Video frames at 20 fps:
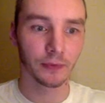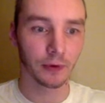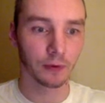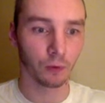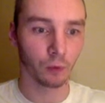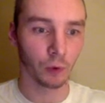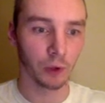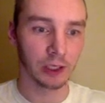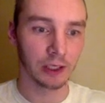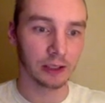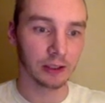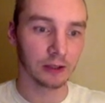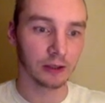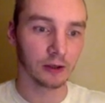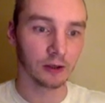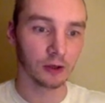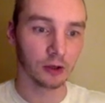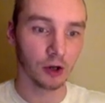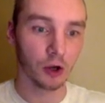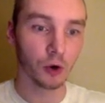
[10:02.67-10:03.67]
We
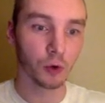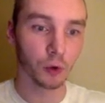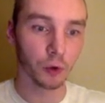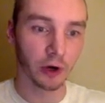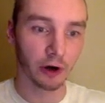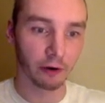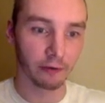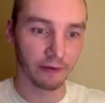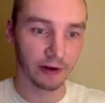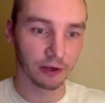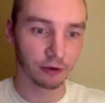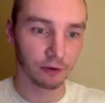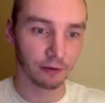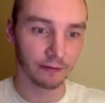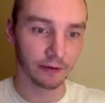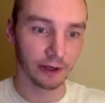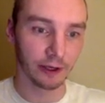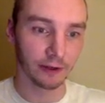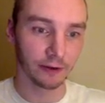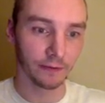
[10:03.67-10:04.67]
load our inventory
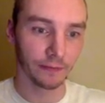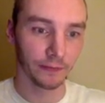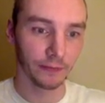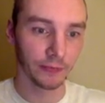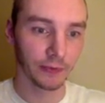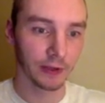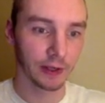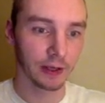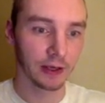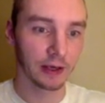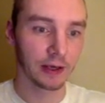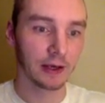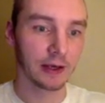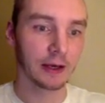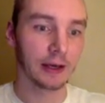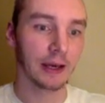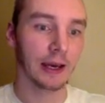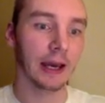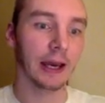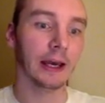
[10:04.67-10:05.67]
file,
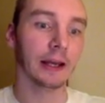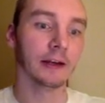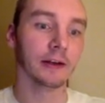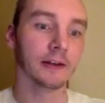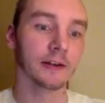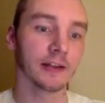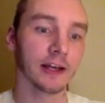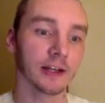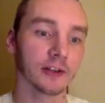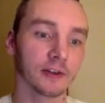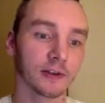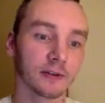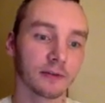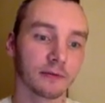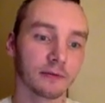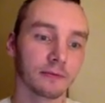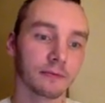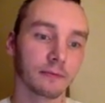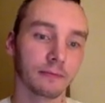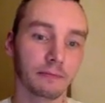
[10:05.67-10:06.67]
and that
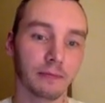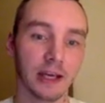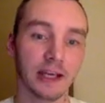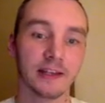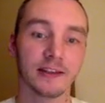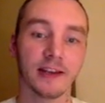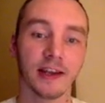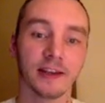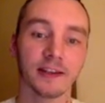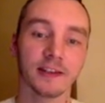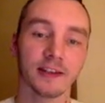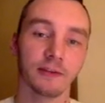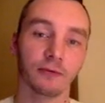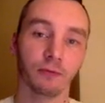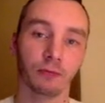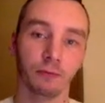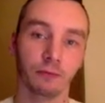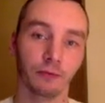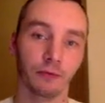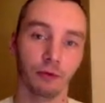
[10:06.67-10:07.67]
makes sense if the